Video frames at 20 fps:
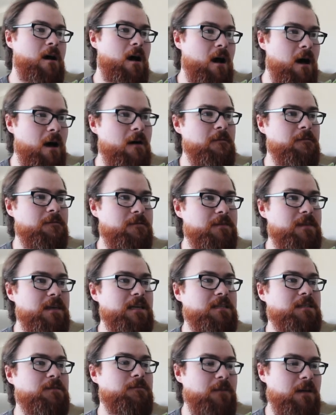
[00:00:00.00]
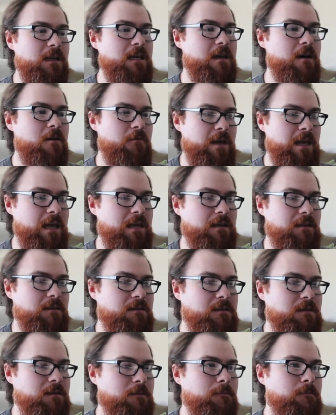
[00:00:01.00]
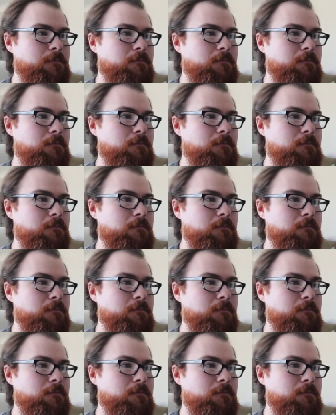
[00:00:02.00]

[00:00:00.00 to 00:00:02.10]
of this video is.